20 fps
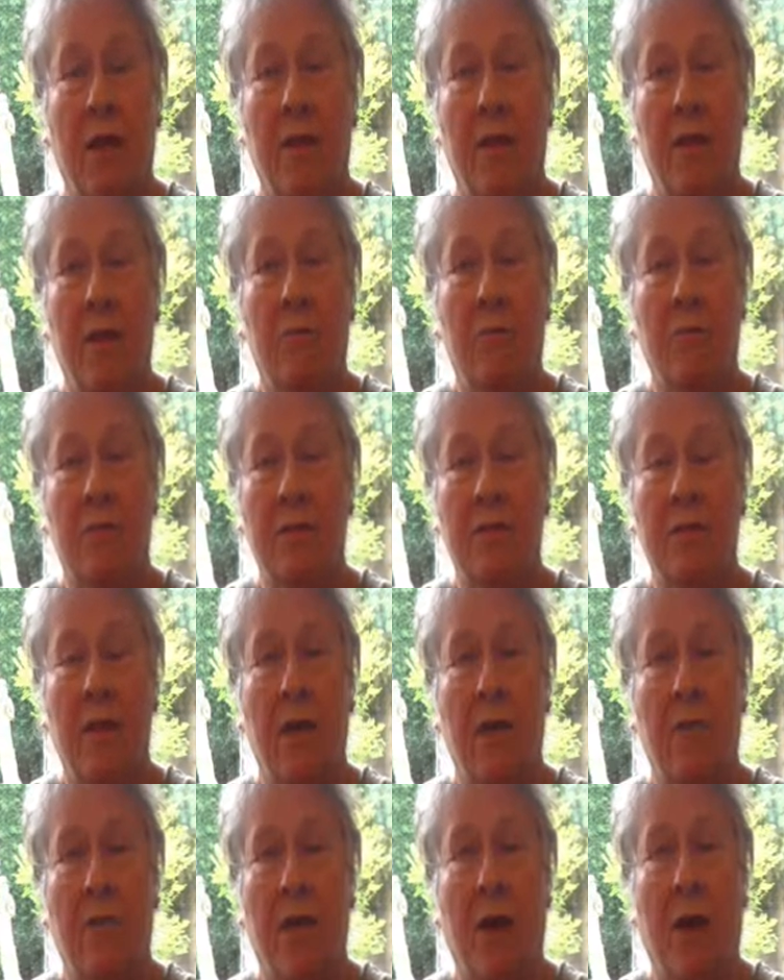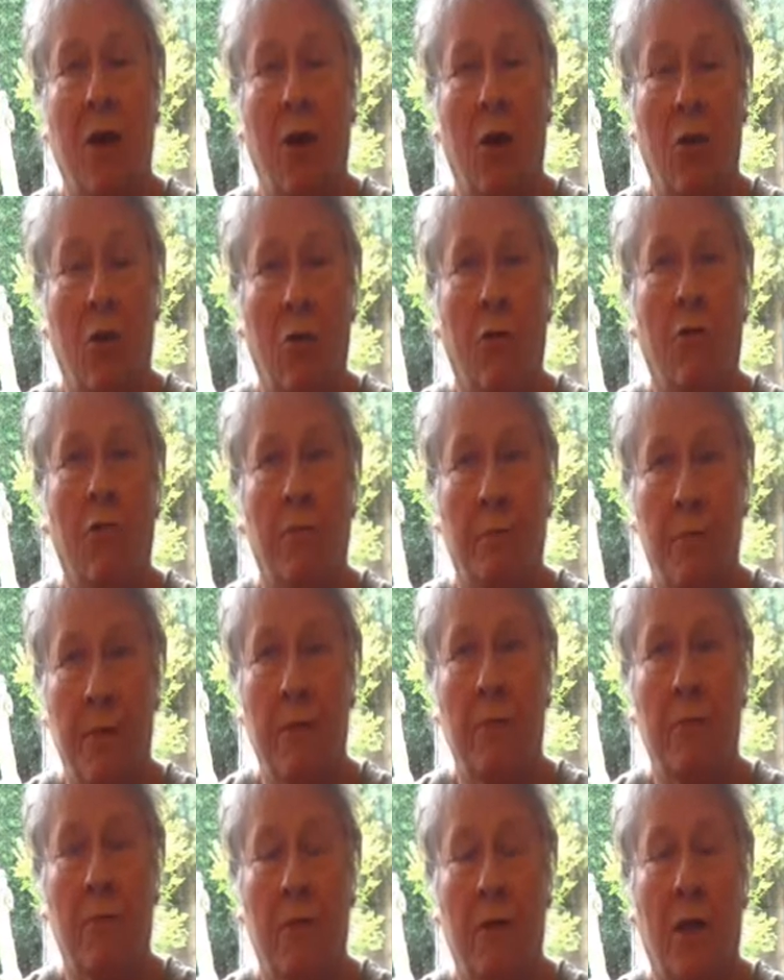they will save a lot of
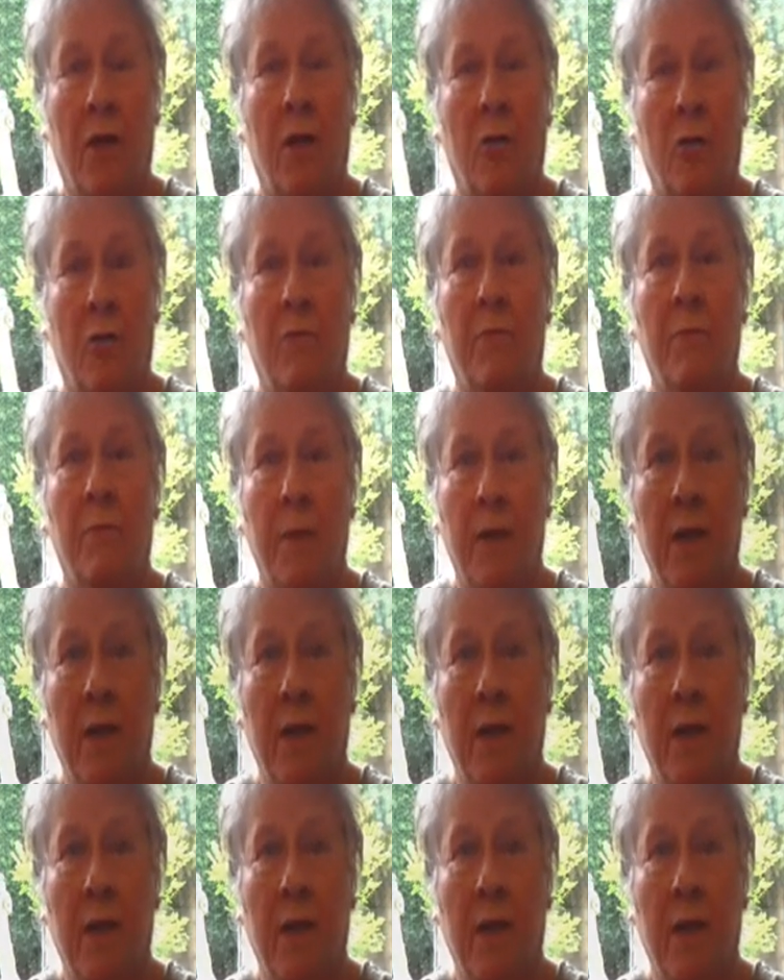people a lot of